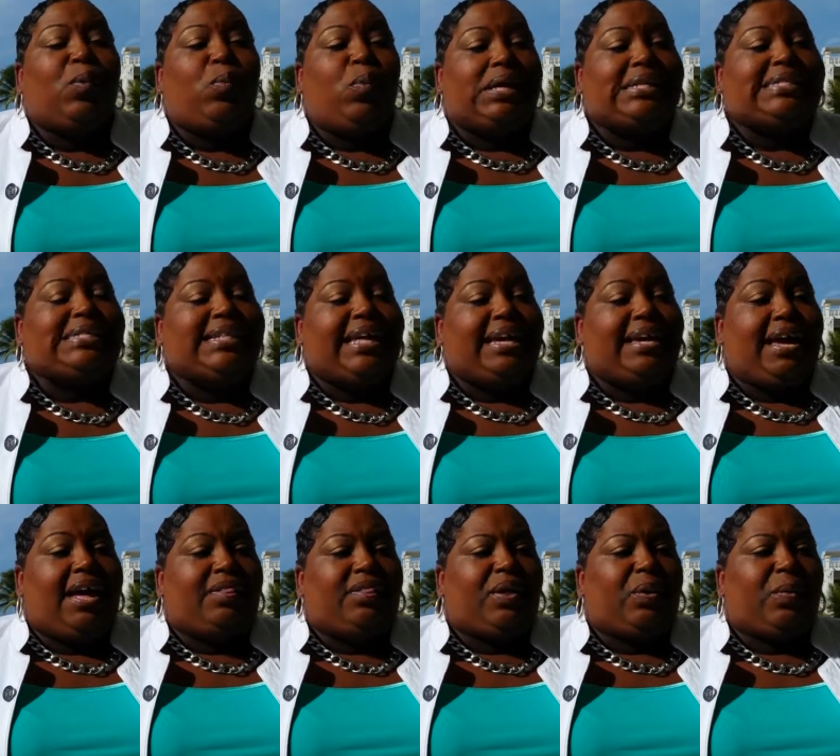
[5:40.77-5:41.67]
Once they
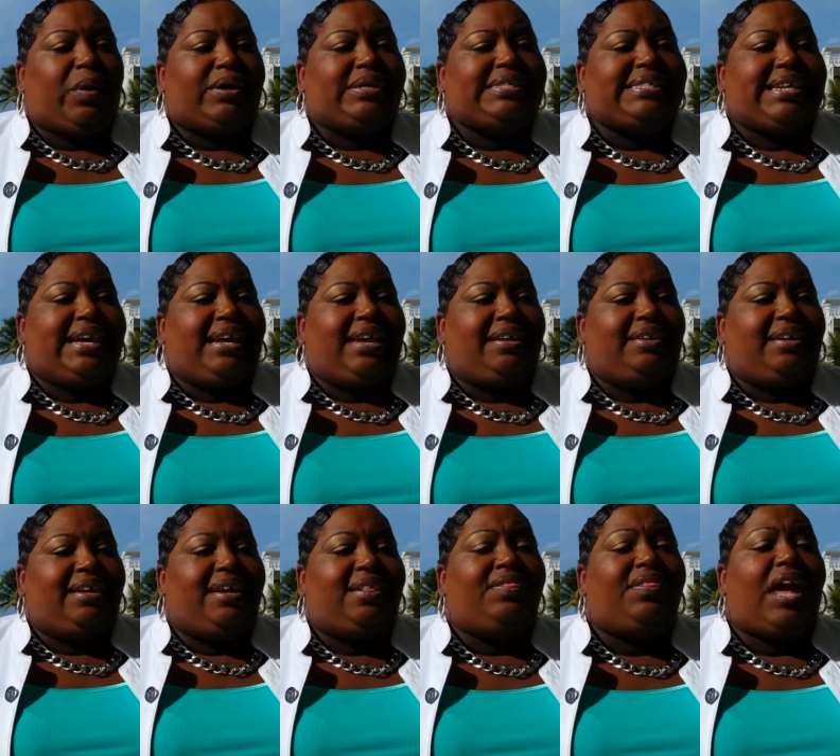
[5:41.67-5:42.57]
get the work
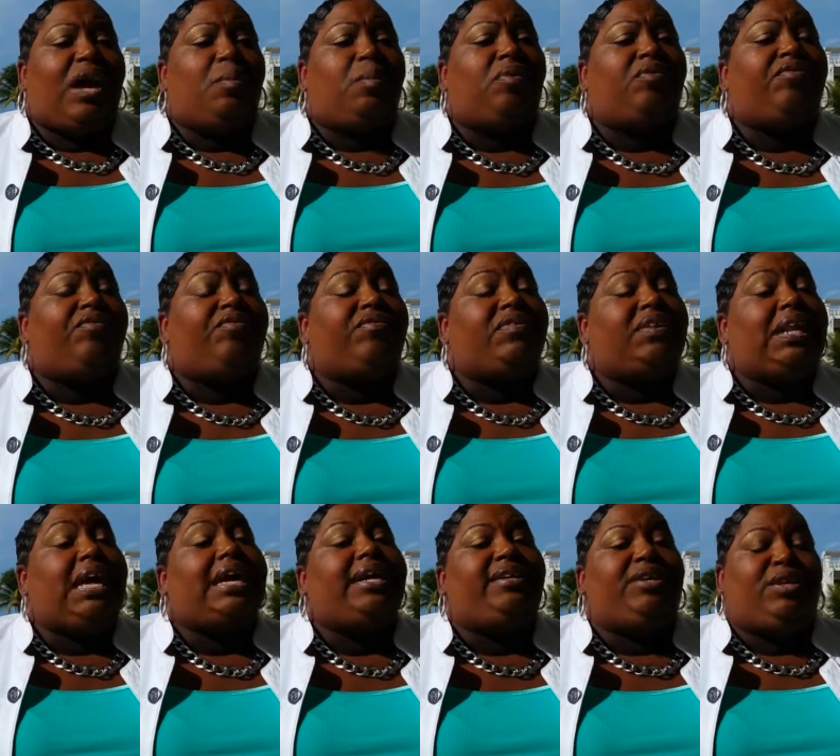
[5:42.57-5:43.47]
done, they will
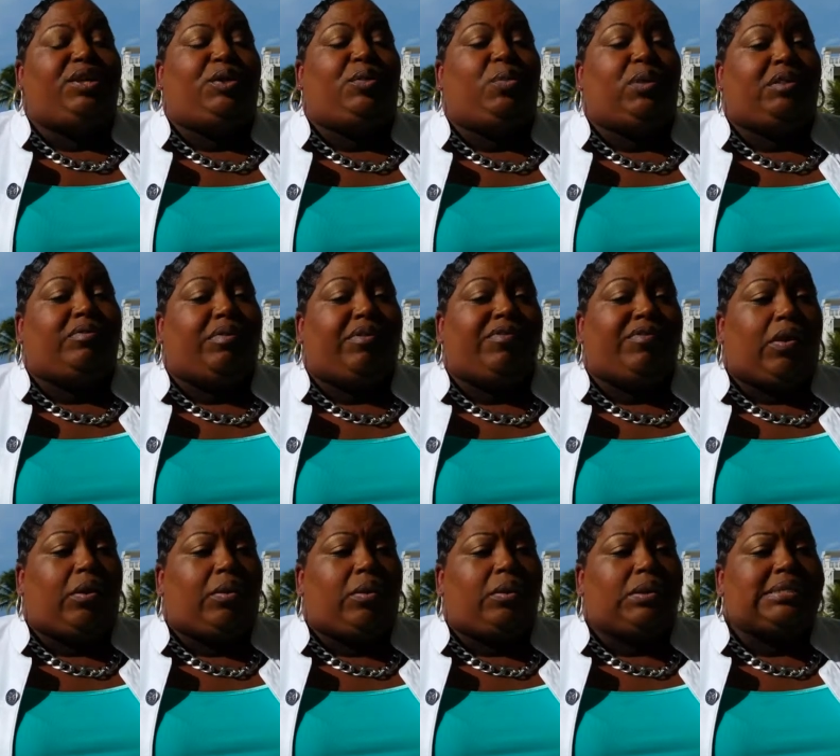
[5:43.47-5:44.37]
flood you with
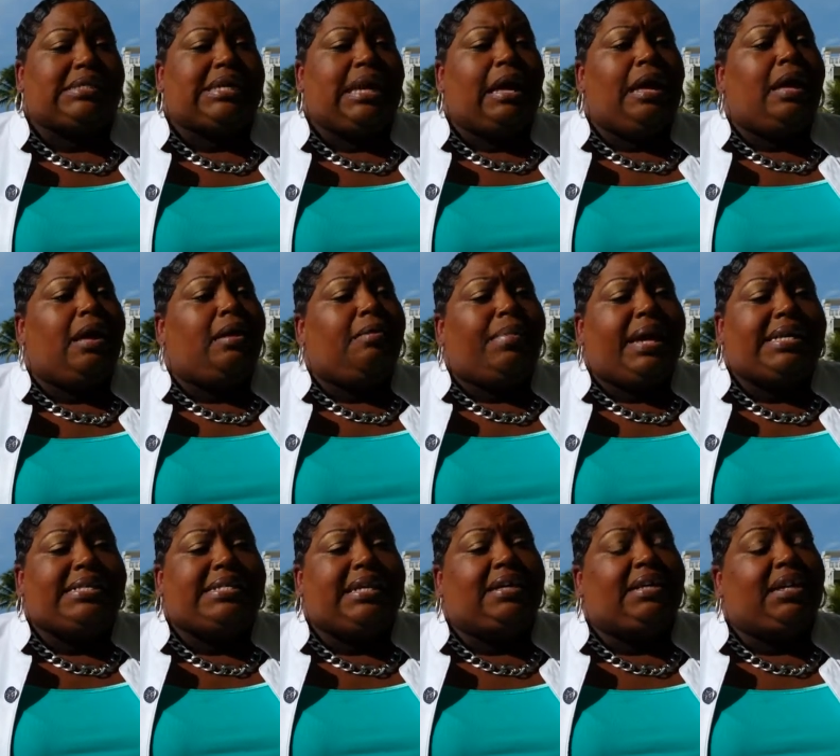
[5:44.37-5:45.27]
referrals,
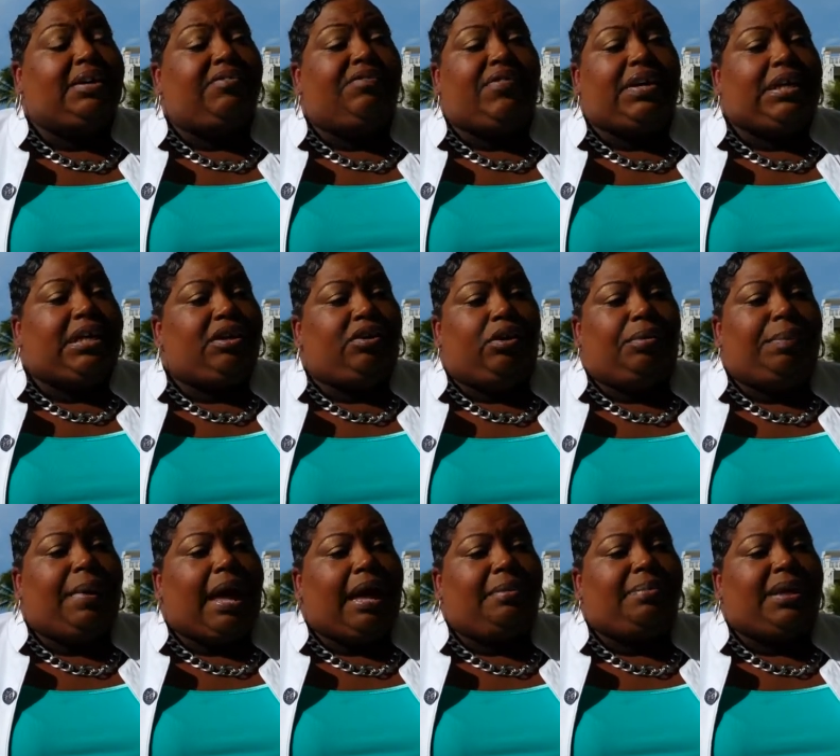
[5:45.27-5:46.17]
basically filling your
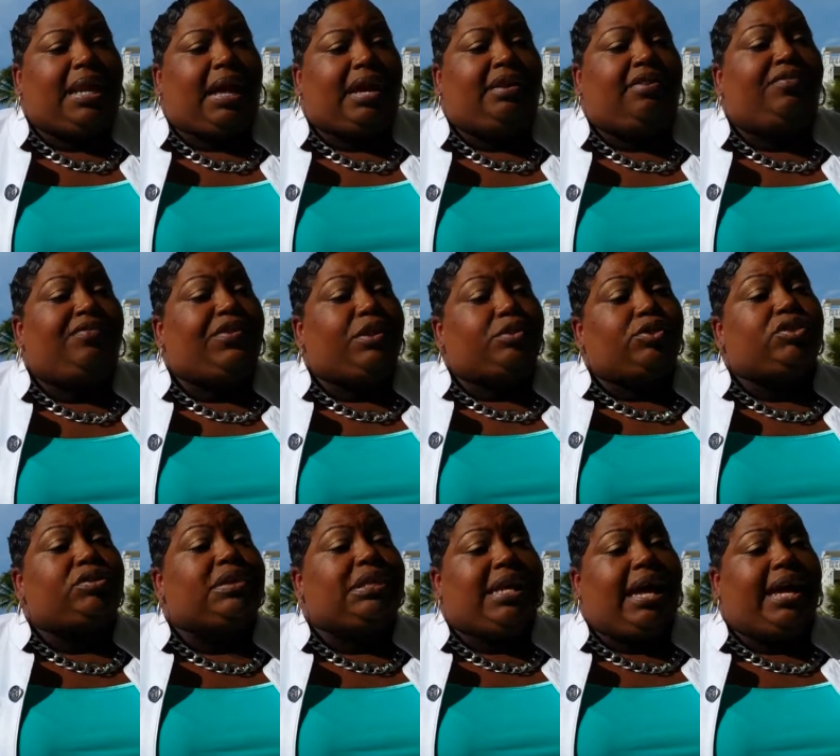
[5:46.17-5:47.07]
pipeline of
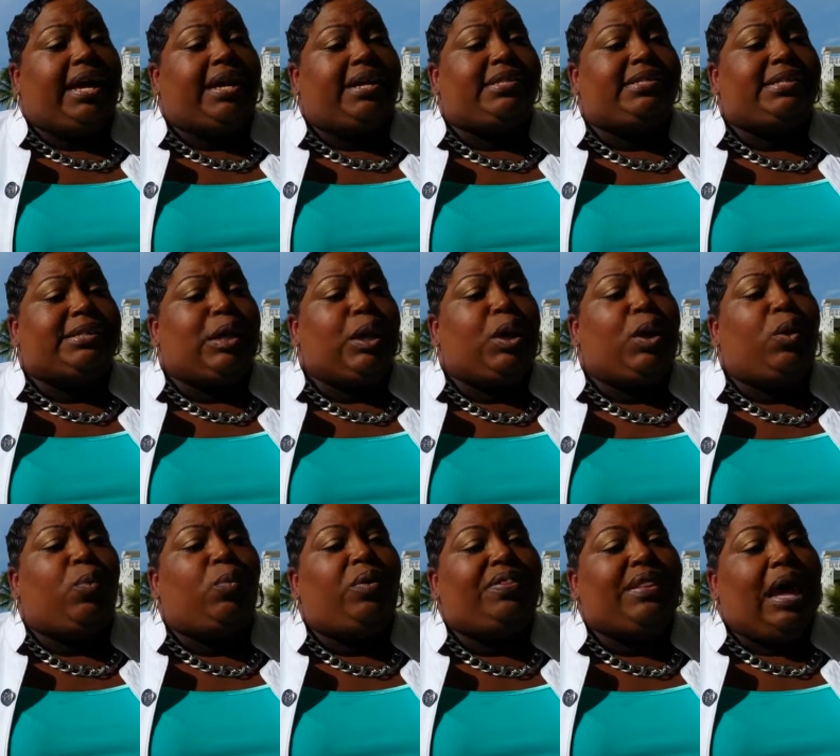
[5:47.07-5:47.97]
future clients
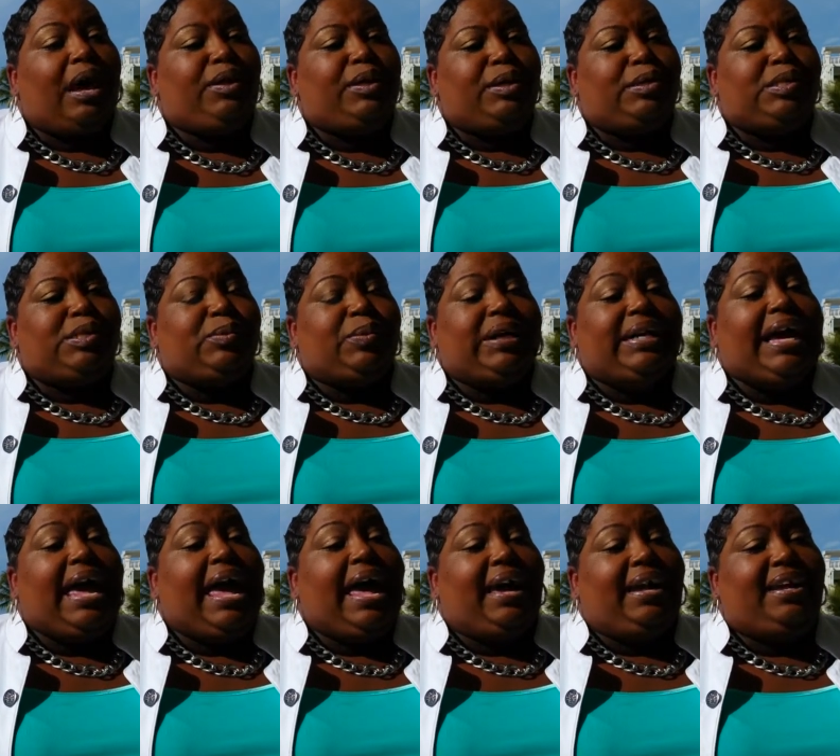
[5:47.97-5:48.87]
without you
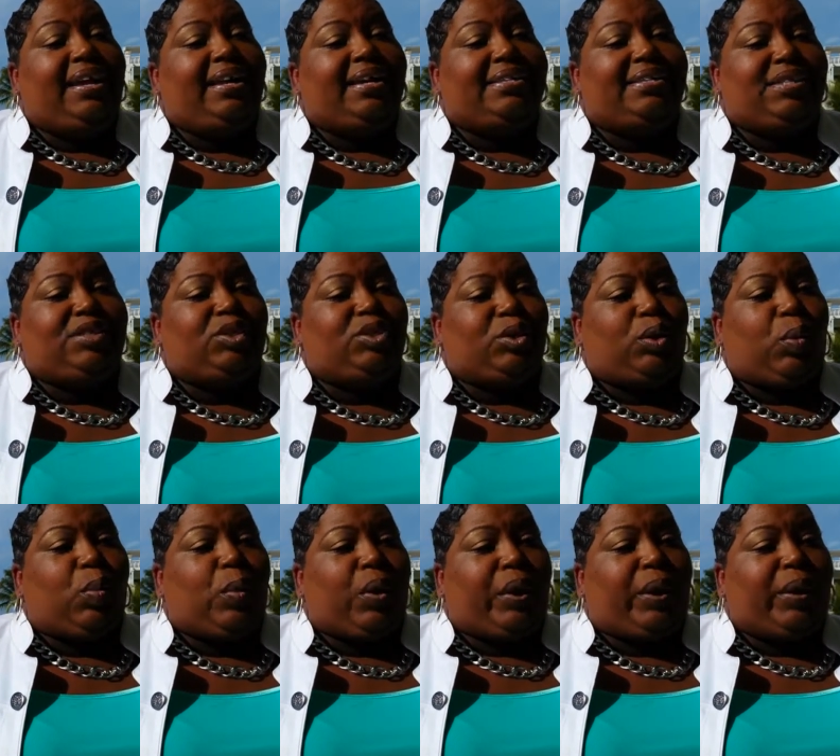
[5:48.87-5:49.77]
doing any
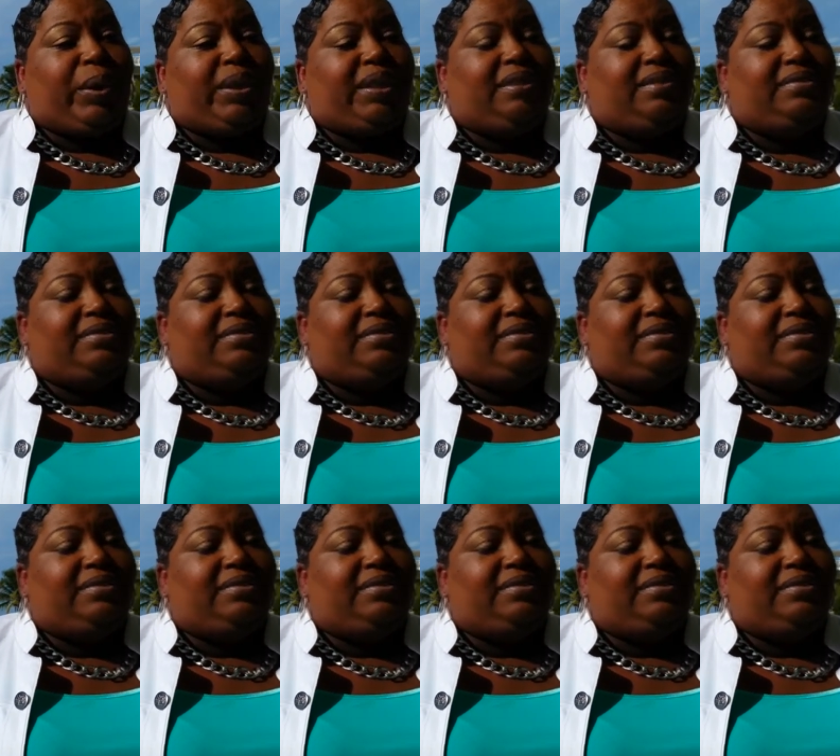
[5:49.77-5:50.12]
additional work.